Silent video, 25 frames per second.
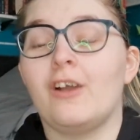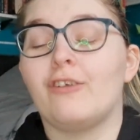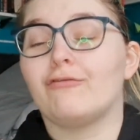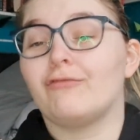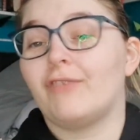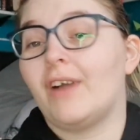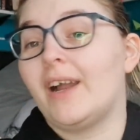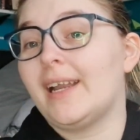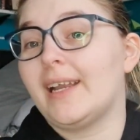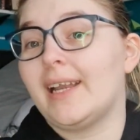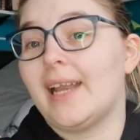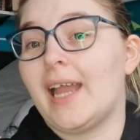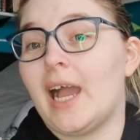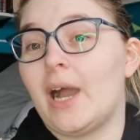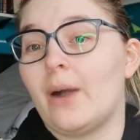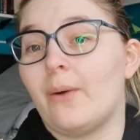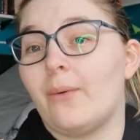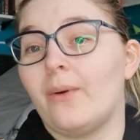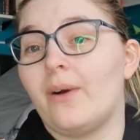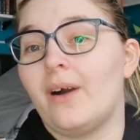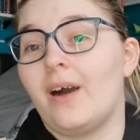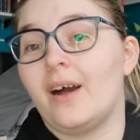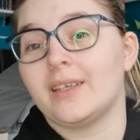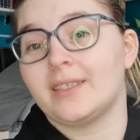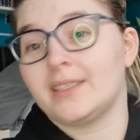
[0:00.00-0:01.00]
Right
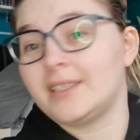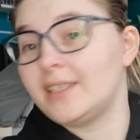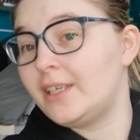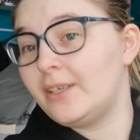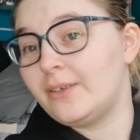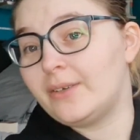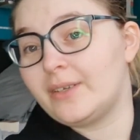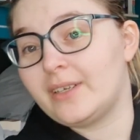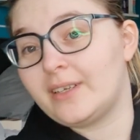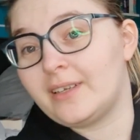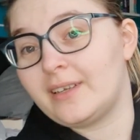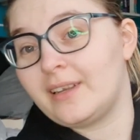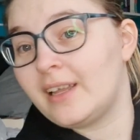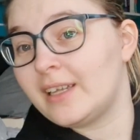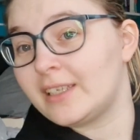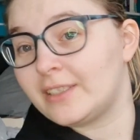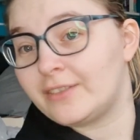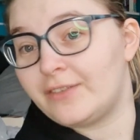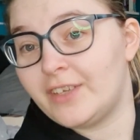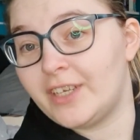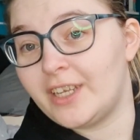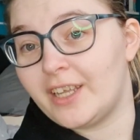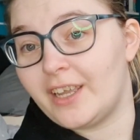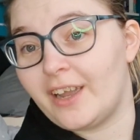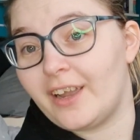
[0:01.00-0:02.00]
now, I'll see you in the next
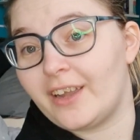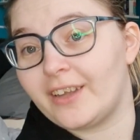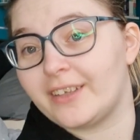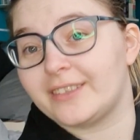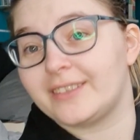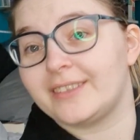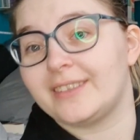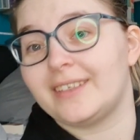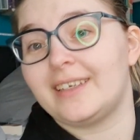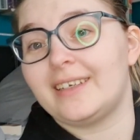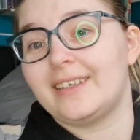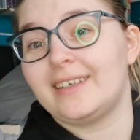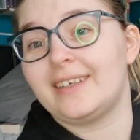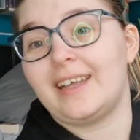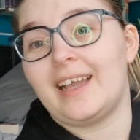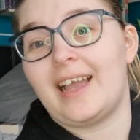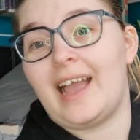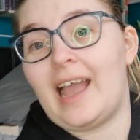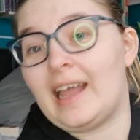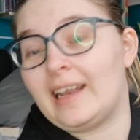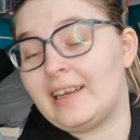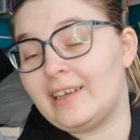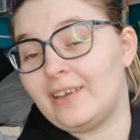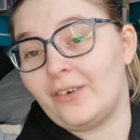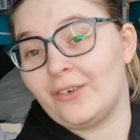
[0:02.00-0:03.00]
video
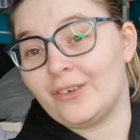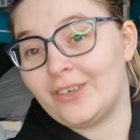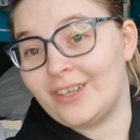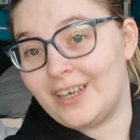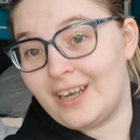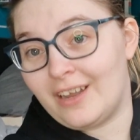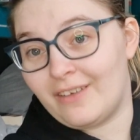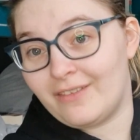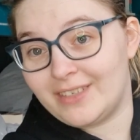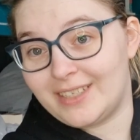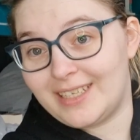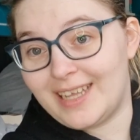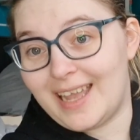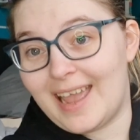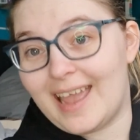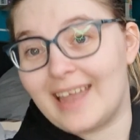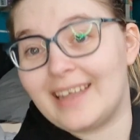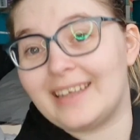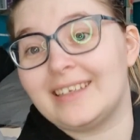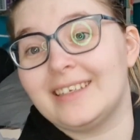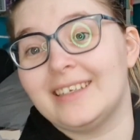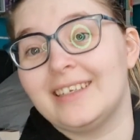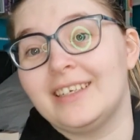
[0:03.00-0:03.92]
and on another day.